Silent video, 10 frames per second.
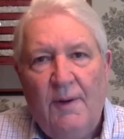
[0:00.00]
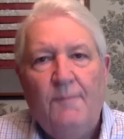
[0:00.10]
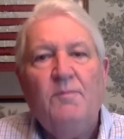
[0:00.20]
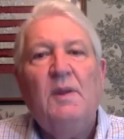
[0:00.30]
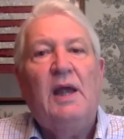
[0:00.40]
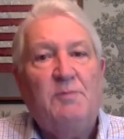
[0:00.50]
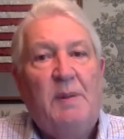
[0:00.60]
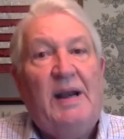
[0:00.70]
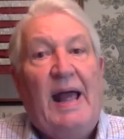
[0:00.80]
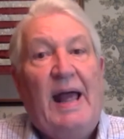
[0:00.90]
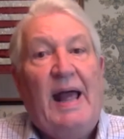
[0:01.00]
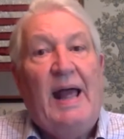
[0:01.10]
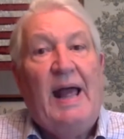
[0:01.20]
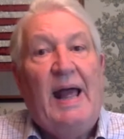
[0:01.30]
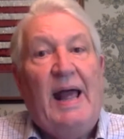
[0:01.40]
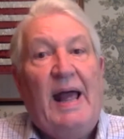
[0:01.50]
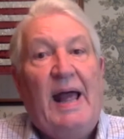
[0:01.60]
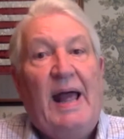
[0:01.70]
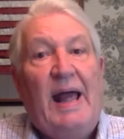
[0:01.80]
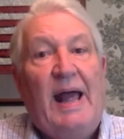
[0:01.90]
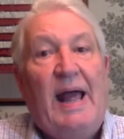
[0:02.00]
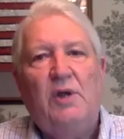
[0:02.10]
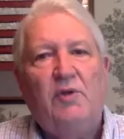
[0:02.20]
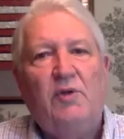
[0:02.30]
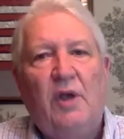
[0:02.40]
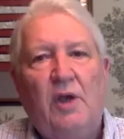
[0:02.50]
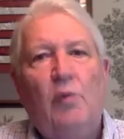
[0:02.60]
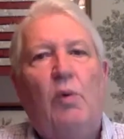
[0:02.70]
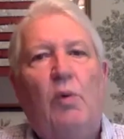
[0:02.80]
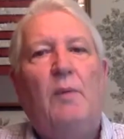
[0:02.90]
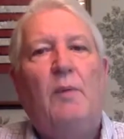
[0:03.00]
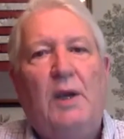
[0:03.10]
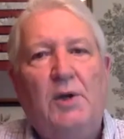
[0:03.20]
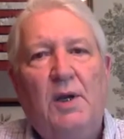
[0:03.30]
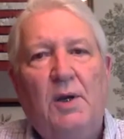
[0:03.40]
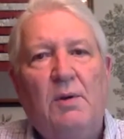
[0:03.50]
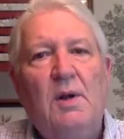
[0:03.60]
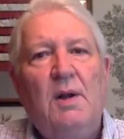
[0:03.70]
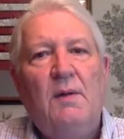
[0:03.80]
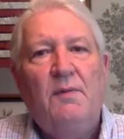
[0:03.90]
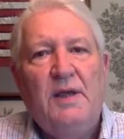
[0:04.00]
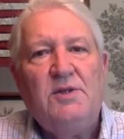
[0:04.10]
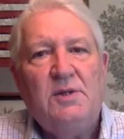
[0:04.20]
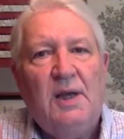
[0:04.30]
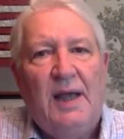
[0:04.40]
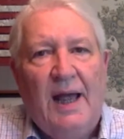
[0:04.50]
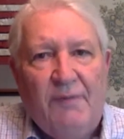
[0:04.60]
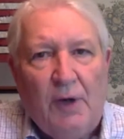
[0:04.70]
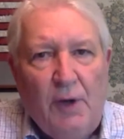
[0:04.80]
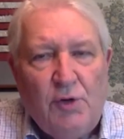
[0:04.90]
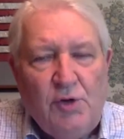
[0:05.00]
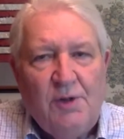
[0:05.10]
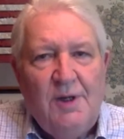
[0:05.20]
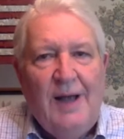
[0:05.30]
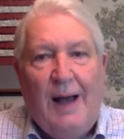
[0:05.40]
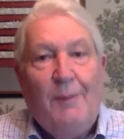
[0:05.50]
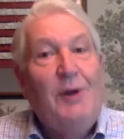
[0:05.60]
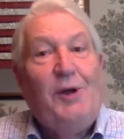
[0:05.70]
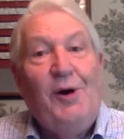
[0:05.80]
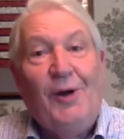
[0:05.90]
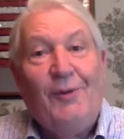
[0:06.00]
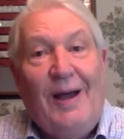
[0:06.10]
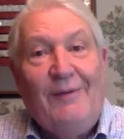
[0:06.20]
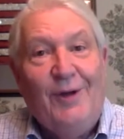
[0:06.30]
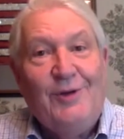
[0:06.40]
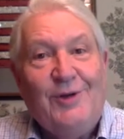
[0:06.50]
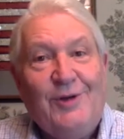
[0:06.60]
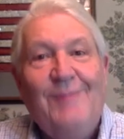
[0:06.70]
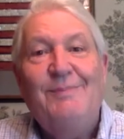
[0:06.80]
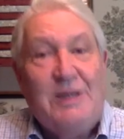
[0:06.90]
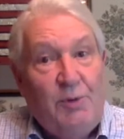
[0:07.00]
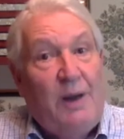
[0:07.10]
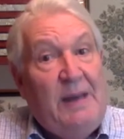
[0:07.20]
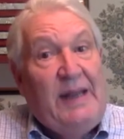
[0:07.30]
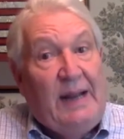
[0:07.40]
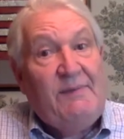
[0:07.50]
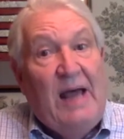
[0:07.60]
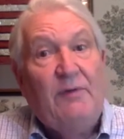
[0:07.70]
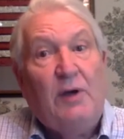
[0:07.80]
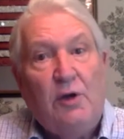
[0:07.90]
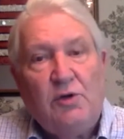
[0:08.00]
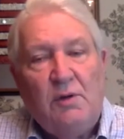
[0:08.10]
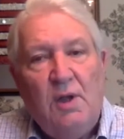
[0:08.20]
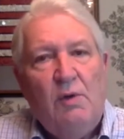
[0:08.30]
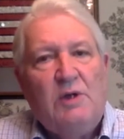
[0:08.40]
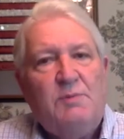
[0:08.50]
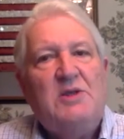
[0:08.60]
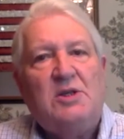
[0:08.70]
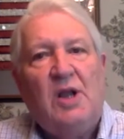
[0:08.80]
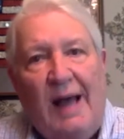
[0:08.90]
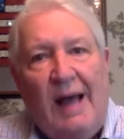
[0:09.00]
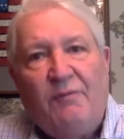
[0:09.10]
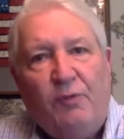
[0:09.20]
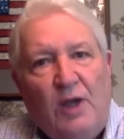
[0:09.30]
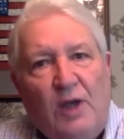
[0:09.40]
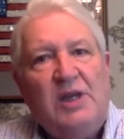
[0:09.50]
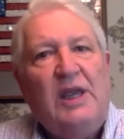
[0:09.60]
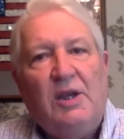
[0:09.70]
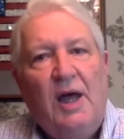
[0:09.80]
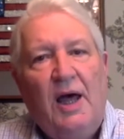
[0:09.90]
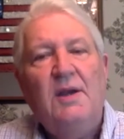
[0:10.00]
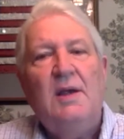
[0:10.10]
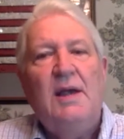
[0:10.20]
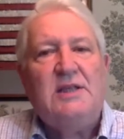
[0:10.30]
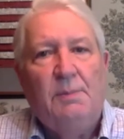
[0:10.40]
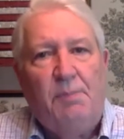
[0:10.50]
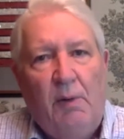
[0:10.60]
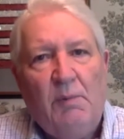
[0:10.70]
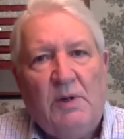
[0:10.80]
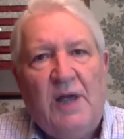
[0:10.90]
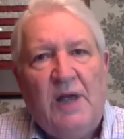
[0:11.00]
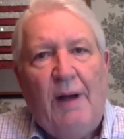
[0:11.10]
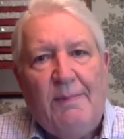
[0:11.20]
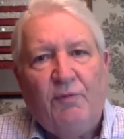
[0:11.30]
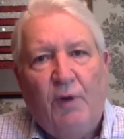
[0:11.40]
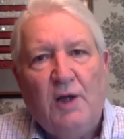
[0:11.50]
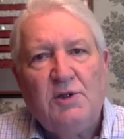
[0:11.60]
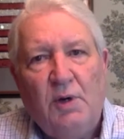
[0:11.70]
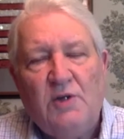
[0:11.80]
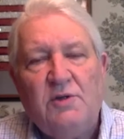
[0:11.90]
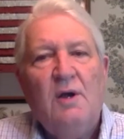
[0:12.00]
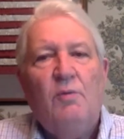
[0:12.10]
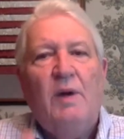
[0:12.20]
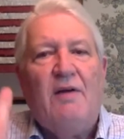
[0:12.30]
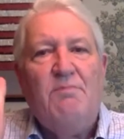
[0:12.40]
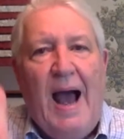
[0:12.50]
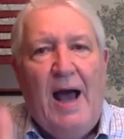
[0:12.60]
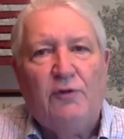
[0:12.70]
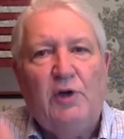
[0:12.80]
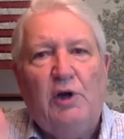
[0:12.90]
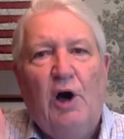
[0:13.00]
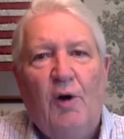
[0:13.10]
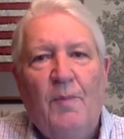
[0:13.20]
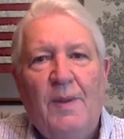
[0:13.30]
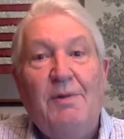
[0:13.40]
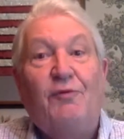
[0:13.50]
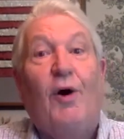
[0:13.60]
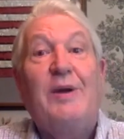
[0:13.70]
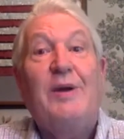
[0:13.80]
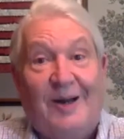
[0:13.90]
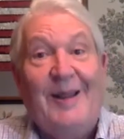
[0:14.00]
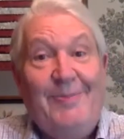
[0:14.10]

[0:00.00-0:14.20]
It's been an, another member and bring more members and associates into what we do. This evolution. I would call it a revolution, but it's really been kind of an evolution, which means there's a lot for us to get done. As the poet would say, Robert Frost, Chris, we have miles to go before we sleep.